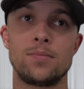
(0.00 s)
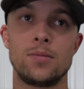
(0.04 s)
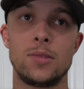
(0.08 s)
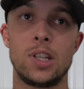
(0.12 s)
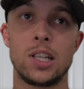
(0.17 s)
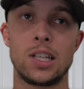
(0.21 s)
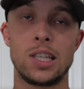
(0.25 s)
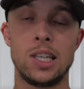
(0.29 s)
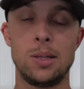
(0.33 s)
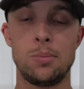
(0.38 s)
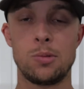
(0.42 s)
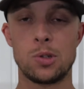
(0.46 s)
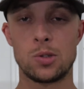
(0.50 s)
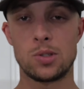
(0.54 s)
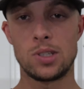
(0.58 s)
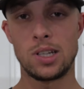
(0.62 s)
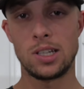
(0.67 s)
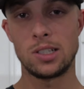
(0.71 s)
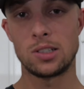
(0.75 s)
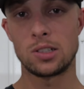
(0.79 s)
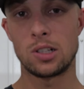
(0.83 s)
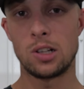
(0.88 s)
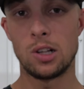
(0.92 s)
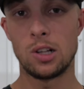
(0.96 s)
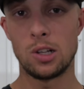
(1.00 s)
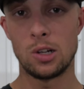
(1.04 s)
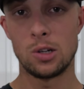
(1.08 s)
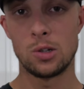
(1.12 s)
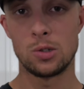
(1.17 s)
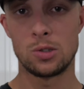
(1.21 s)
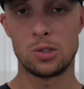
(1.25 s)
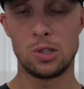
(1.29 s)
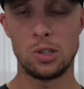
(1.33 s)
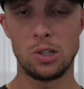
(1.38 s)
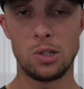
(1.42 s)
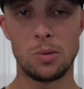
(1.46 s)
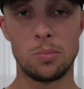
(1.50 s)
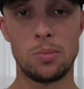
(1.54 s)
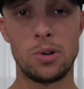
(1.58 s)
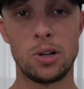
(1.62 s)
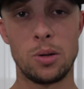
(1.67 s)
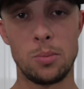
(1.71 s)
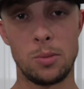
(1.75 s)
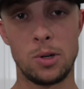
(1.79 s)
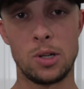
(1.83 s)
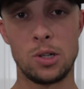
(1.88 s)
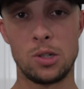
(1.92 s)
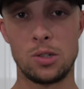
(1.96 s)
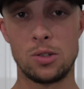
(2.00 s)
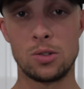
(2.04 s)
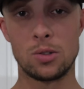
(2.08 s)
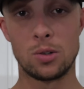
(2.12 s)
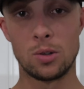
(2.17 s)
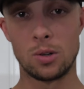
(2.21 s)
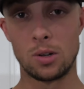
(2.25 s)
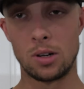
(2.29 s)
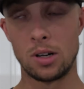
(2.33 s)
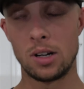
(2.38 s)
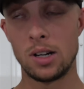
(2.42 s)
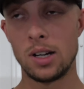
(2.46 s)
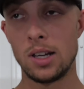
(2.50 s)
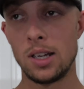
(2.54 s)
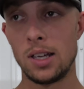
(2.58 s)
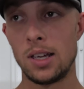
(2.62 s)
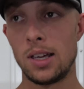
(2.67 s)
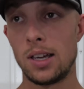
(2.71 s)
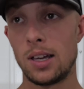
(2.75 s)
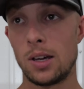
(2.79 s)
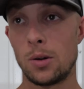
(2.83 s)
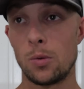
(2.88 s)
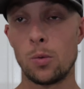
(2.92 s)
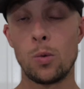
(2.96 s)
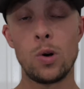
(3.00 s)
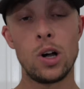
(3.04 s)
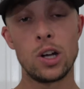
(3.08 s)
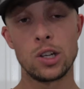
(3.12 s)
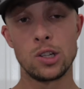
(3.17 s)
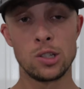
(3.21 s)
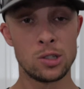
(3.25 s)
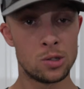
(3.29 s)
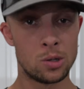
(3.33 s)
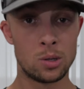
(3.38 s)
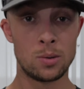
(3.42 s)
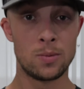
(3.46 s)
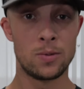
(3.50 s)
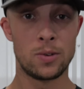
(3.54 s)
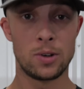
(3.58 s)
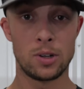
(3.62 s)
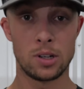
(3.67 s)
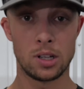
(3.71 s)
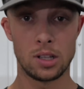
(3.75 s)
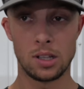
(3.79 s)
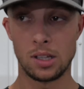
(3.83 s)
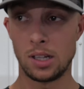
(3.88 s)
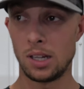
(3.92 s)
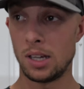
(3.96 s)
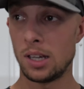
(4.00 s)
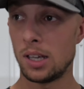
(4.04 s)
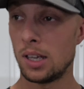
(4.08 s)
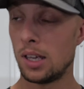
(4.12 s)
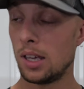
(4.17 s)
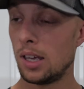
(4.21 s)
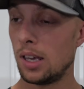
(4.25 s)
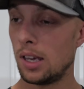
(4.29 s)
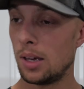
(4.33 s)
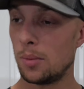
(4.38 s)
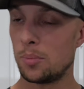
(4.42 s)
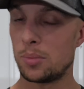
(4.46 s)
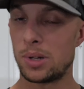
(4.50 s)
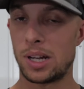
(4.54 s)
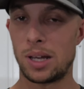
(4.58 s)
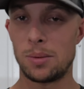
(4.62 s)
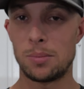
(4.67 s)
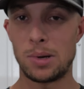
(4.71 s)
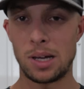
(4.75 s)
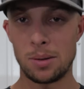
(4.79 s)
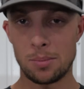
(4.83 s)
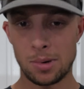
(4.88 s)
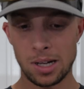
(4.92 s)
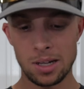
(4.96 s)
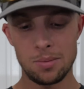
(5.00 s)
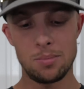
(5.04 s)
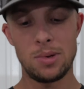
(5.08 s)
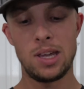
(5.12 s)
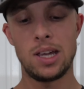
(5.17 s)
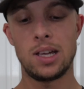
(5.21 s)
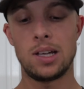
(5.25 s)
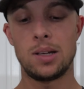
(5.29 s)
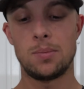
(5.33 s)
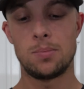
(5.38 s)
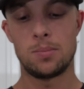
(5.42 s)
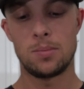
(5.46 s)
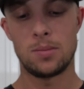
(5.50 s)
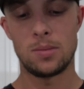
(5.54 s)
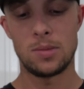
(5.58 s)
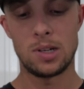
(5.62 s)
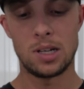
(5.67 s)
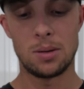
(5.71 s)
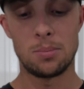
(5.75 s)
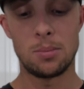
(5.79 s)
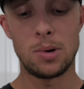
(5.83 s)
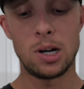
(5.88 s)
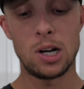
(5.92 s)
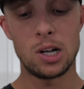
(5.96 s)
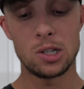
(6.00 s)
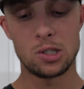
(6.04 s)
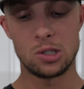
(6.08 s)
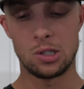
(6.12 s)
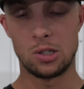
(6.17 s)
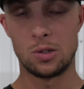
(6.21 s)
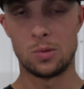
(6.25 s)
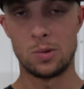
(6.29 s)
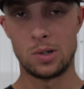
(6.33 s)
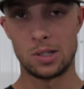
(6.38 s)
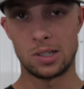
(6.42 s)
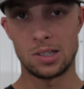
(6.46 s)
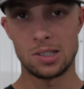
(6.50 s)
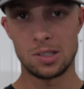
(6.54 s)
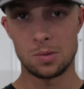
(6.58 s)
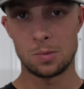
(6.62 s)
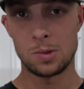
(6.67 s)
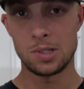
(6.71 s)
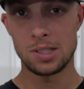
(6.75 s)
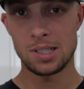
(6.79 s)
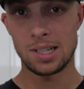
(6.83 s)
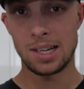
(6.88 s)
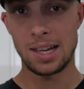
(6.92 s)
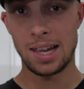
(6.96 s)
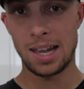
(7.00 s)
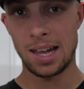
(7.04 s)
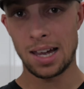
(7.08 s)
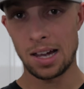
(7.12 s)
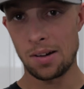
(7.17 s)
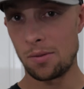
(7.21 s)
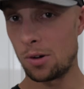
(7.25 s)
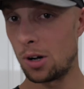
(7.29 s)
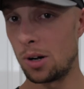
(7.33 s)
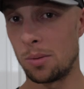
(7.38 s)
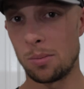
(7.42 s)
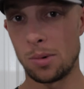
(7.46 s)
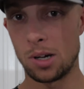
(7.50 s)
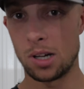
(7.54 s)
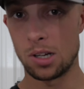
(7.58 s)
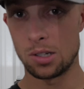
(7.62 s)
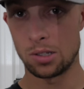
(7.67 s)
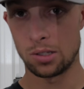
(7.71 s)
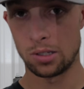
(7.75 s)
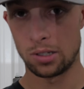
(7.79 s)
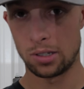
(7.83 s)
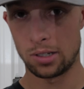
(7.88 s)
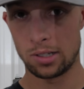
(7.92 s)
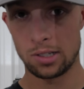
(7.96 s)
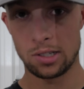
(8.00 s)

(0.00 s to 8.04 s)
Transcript: They keep those things closed so you can put them in a drawer while you store them vertically. But I might make a modular one, because the ones I have aren't modular.